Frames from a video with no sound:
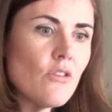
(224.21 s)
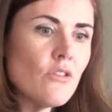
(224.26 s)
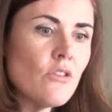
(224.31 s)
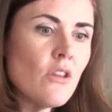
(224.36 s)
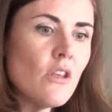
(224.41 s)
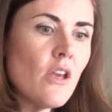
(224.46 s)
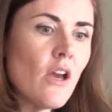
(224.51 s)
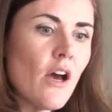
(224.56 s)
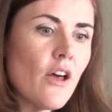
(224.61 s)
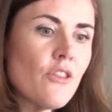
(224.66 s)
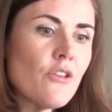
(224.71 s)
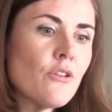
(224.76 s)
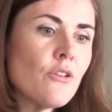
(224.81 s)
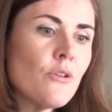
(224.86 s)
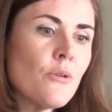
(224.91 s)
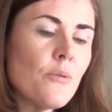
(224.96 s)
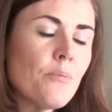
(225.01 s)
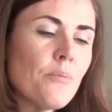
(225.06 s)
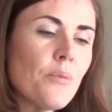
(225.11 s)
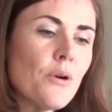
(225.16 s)
the
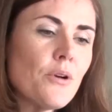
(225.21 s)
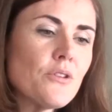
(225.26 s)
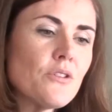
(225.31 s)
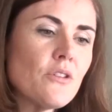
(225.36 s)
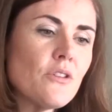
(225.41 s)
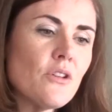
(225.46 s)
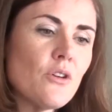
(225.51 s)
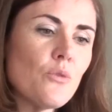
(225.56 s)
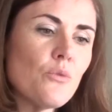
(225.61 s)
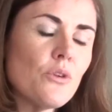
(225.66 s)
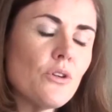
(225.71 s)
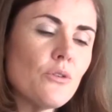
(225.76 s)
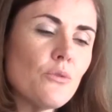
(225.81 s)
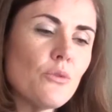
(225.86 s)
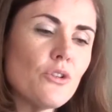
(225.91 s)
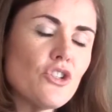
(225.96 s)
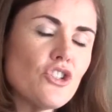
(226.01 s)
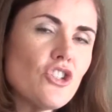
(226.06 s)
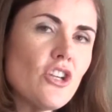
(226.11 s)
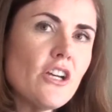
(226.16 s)
other person that
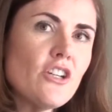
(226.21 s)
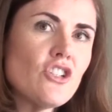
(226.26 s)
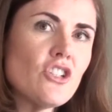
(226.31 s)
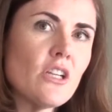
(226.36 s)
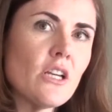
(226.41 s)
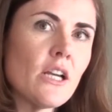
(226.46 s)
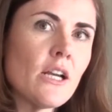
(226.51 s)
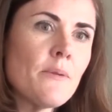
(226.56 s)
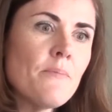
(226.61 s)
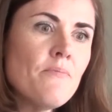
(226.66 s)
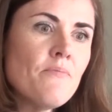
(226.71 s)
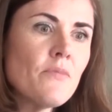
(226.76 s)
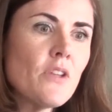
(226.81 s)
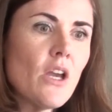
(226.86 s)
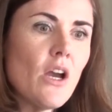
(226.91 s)
we're judging